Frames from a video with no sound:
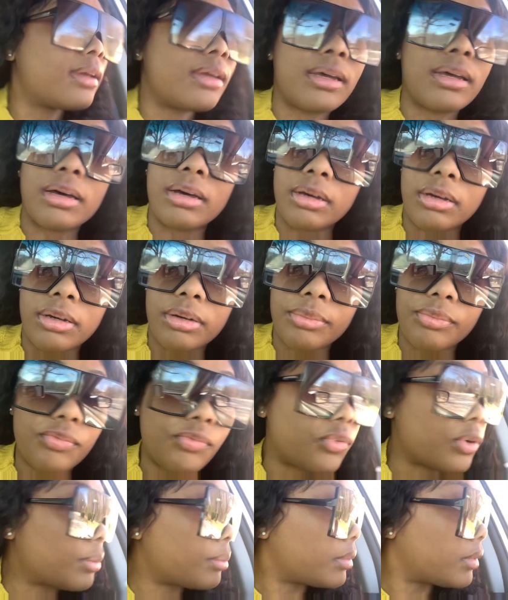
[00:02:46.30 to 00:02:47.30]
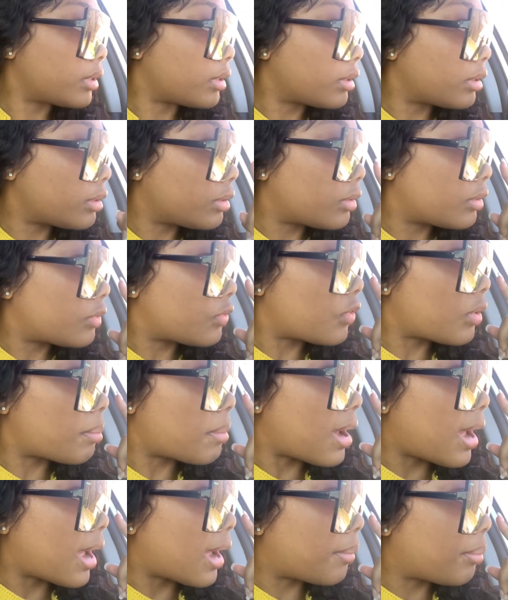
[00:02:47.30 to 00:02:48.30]
um from the from
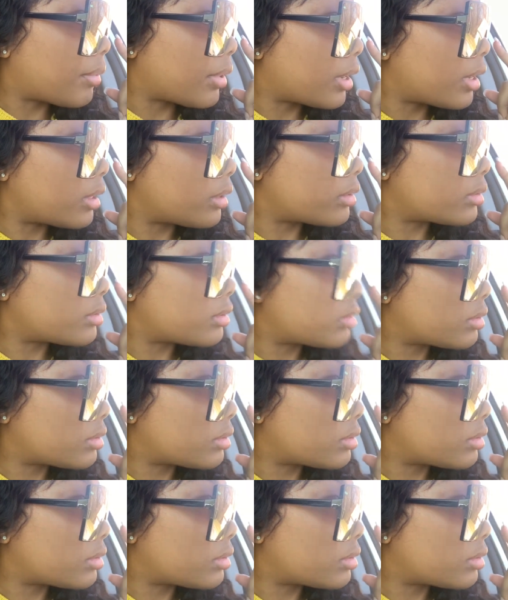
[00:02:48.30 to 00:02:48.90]
my eyebrows